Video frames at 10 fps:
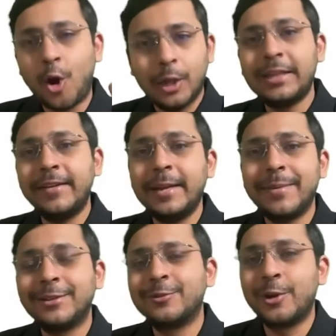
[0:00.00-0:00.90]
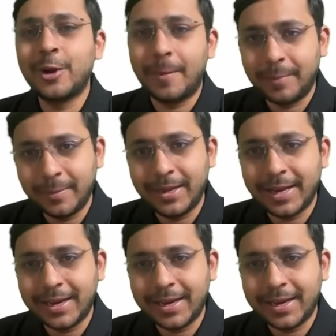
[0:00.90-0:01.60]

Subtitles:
All the very best for your upcoming